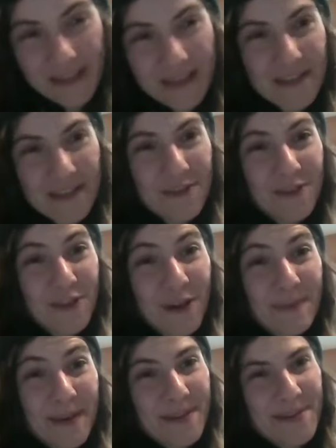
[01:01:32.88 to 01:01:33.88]
And
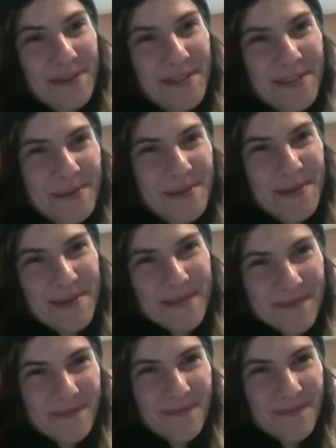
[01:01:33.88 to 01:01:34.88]
Tom, how do you deal with
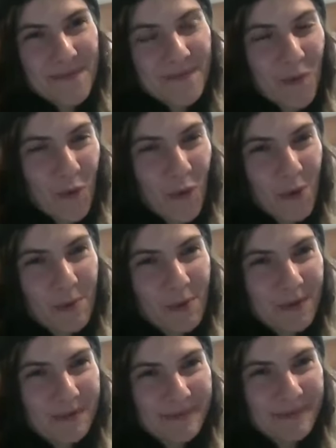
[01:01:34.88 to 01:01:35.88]

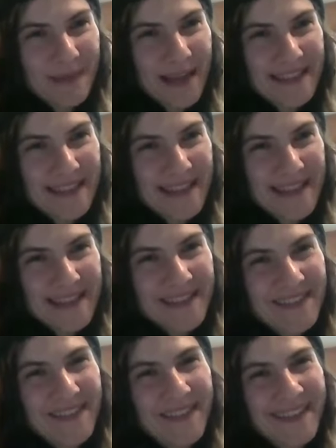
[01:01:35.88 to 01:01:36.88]
horrible bad days?
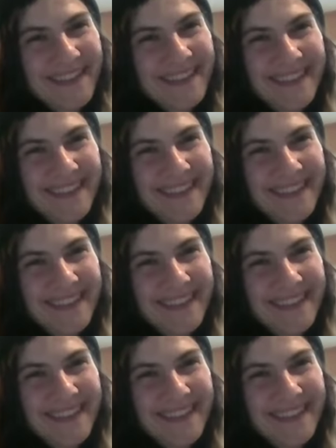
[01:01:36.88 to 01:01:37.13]
Or